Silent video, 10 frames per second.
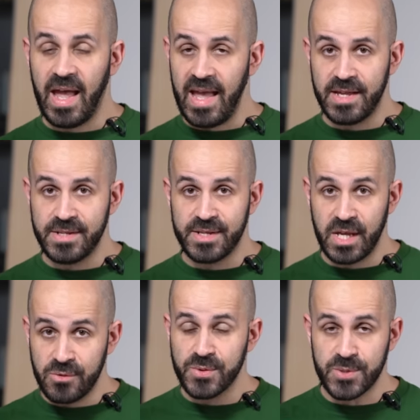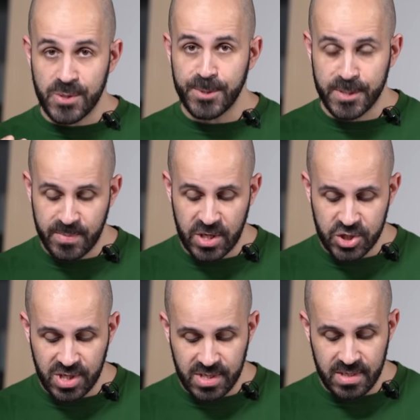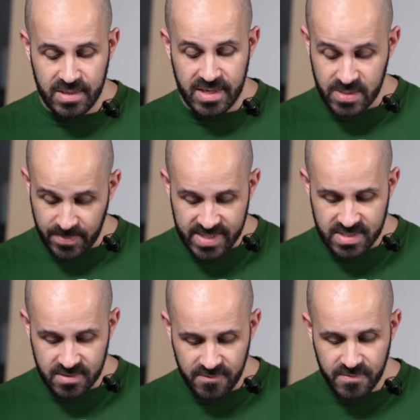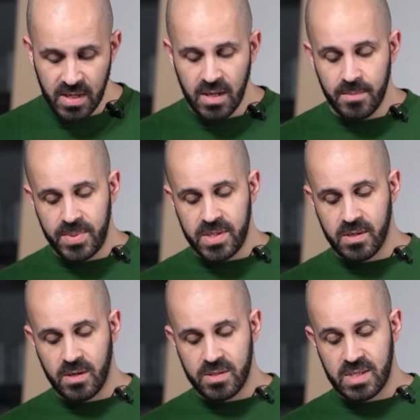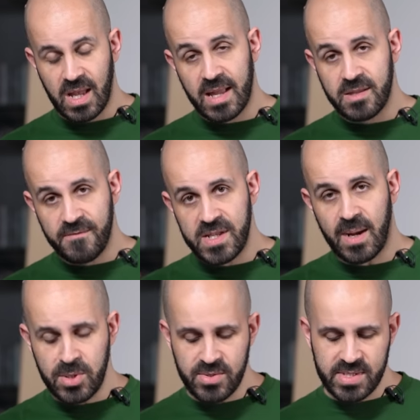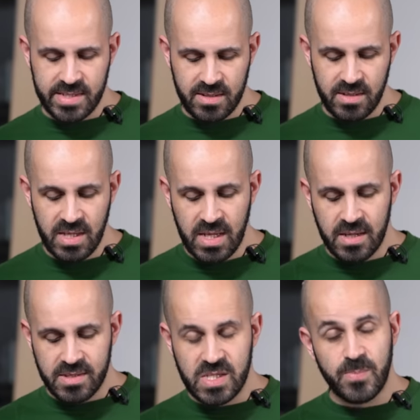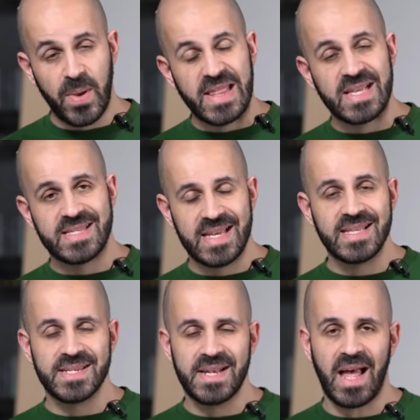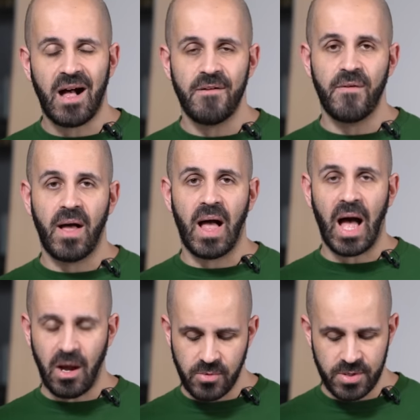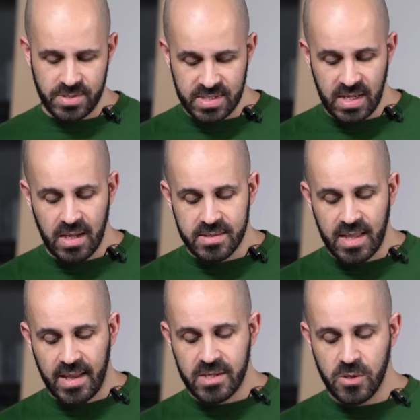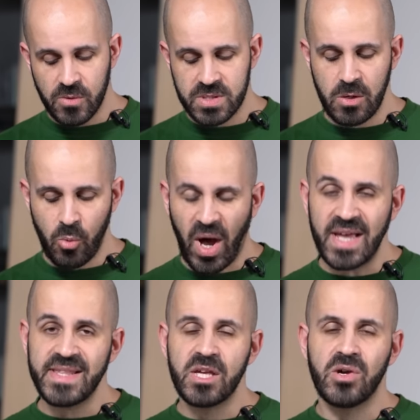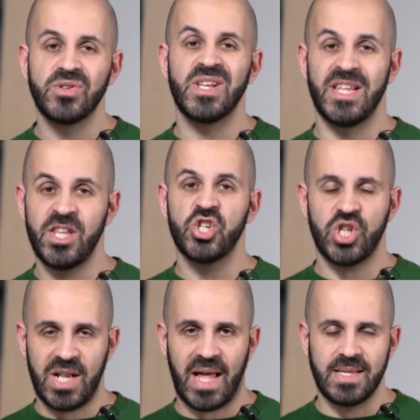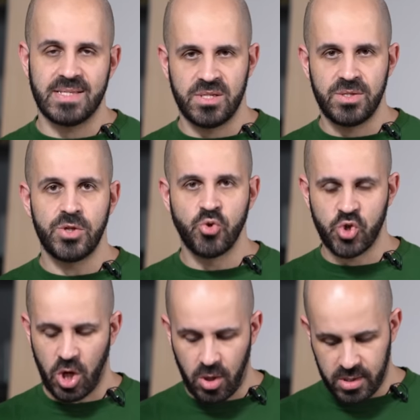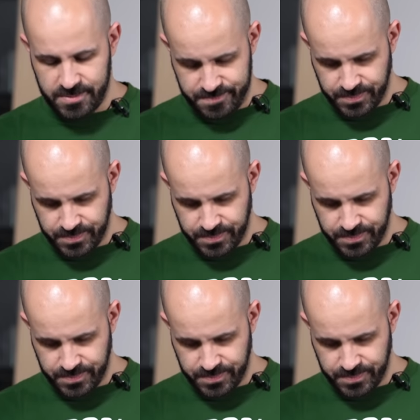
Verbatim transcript: and it was also especially expensive because at the VW dealer they spent six and a half hours diagnosing why they couldn't initialize the new shock.